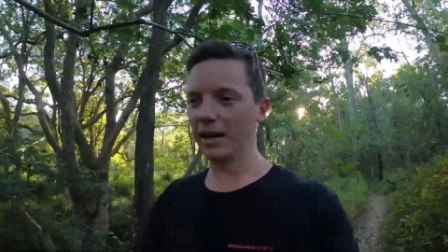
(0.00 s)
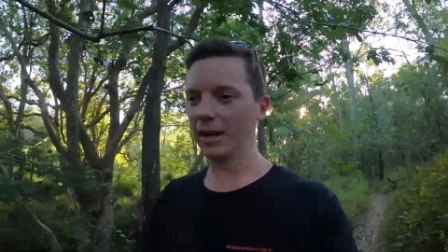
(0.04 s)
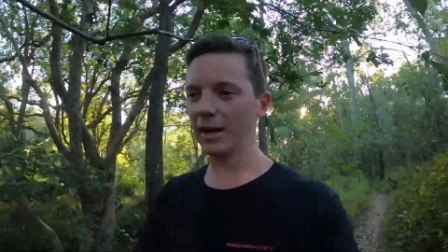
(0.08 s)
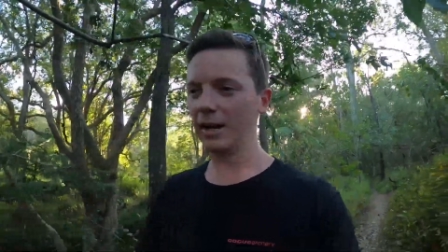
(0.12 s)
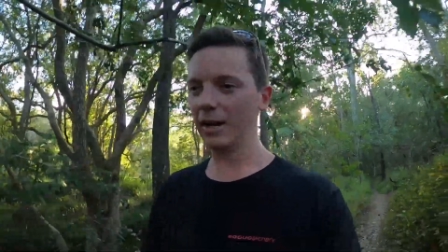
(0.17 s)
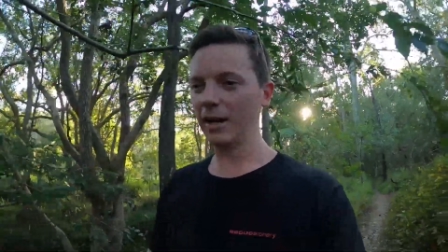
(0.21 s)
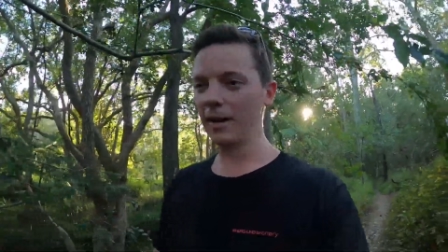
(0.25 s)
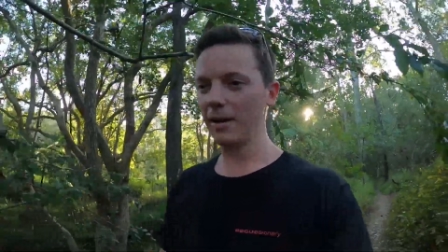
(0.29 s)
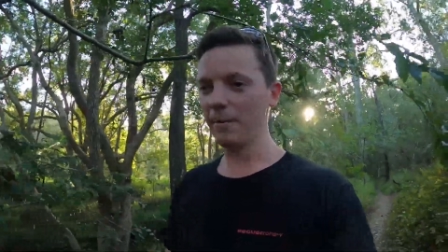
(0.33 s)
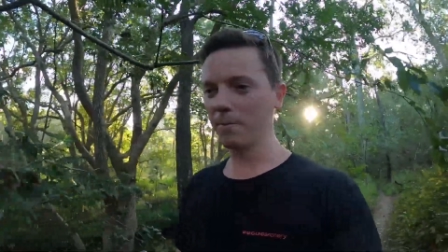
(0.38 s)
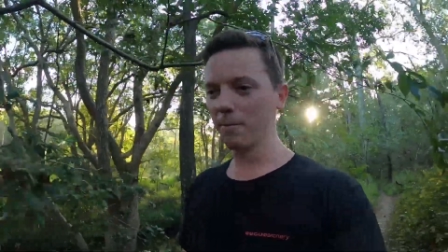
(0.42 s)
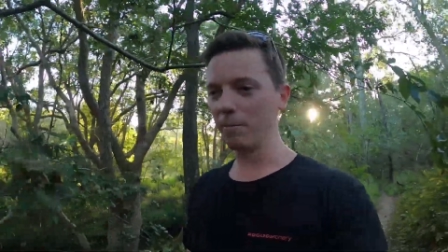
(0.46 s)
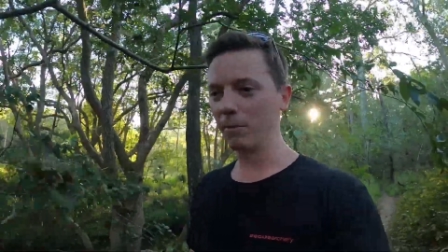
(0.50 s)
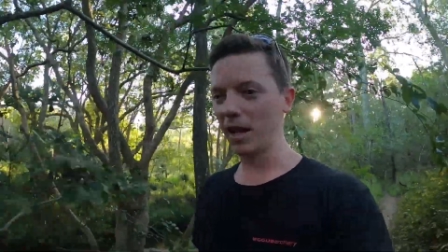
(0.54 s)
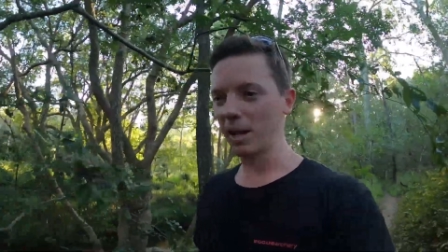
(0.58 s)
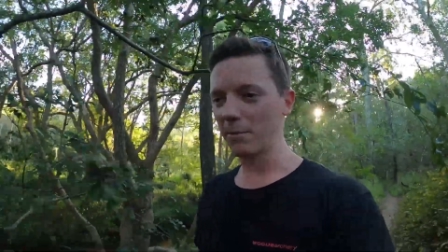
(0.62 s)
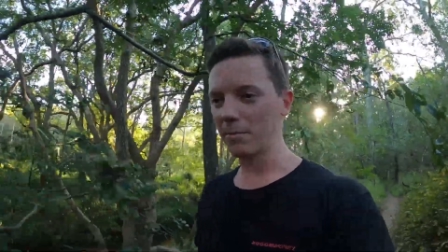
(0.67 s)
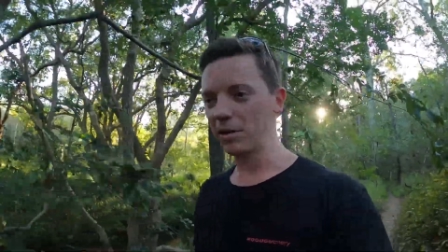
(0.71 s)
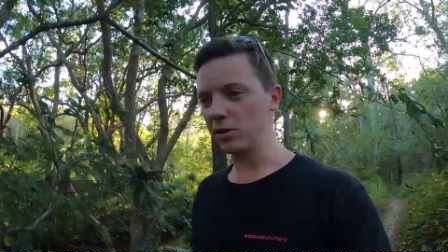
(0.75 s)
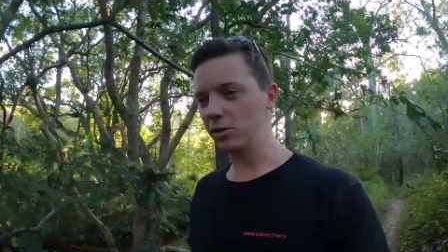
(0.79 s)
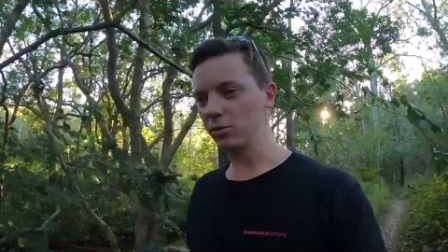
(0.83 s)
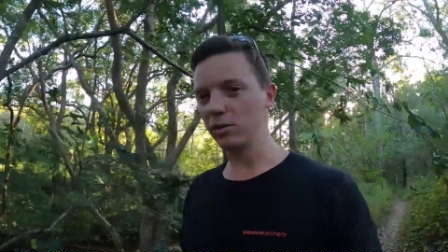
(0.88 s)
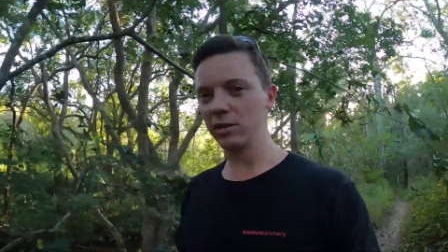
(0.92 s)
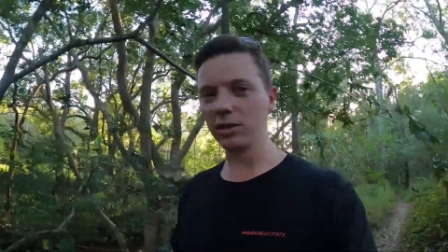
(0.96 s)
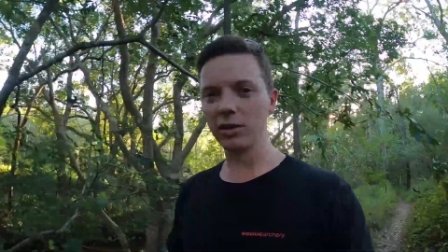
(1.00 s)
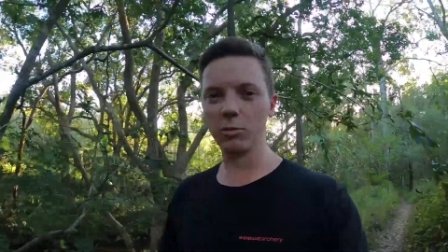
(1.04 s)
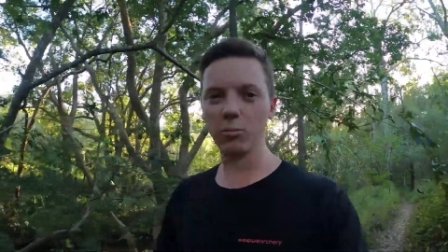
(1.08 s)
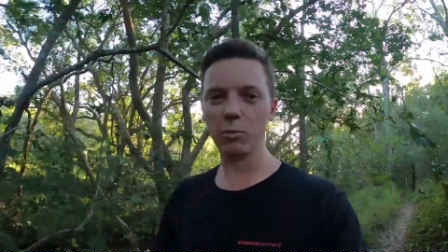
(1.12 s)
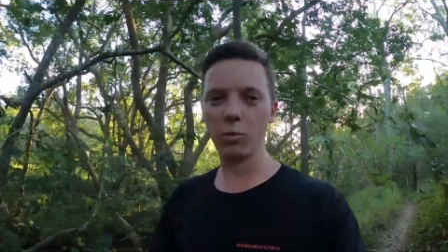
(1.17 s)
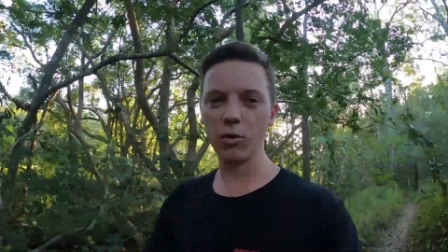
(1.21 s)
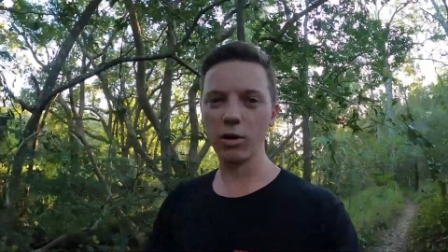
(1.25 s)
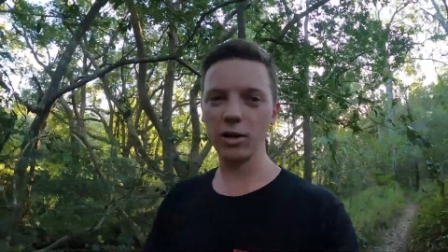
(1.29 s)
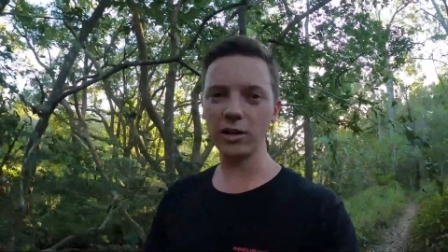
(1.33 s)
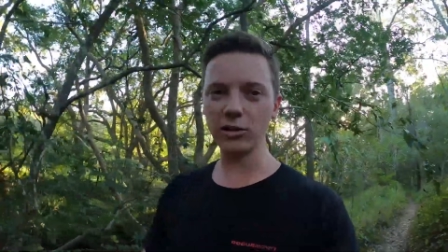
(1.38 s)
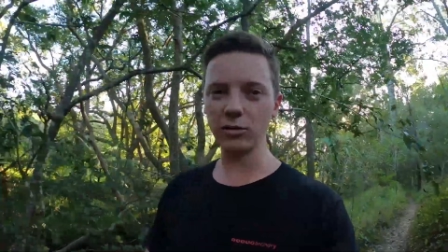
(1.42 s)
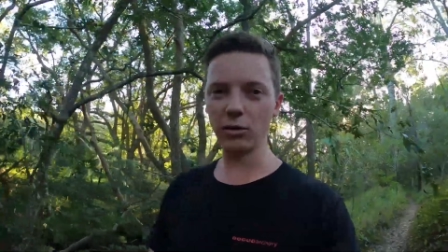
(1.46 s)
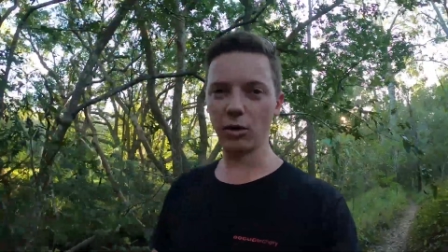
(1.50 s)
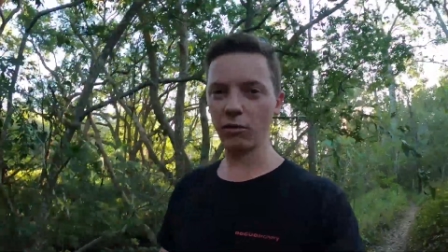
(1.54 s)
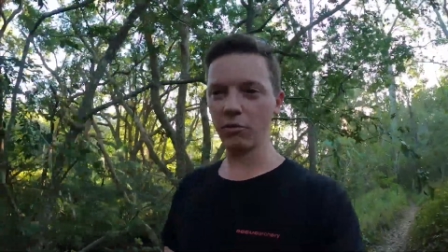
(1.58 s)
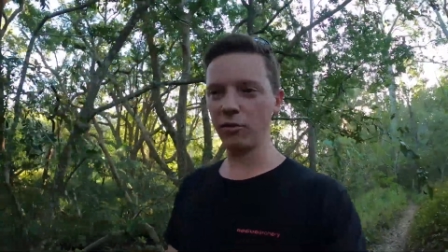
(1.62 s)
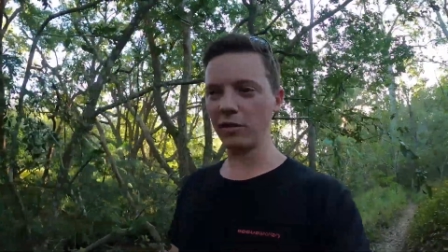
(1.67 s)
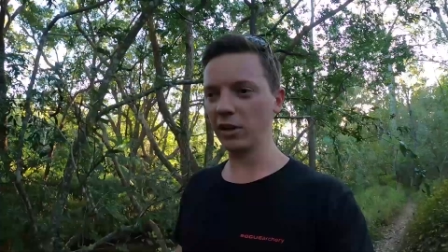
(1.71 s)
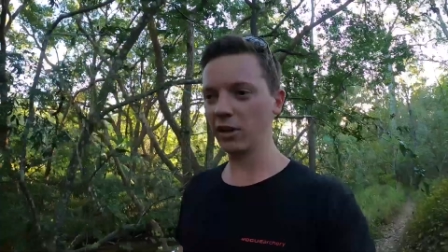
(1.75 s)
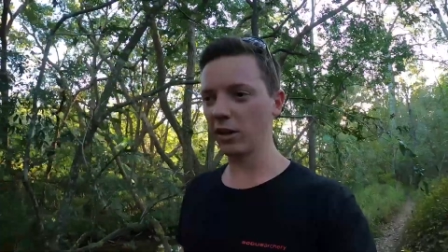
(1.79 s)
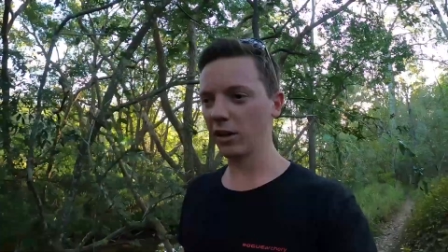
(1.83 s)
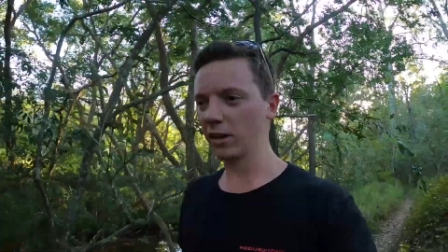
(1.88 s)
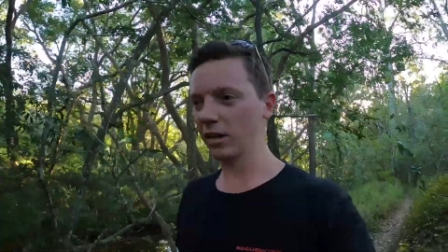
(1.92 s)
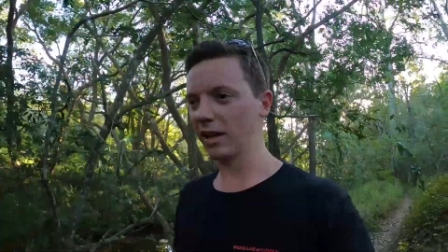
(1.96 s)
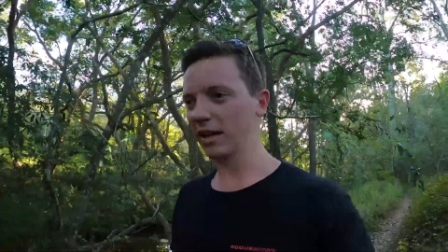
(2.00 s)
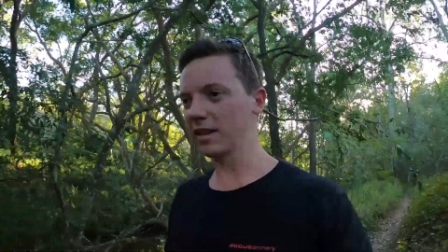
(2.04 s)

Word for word: um, like me to do a little walk and talk video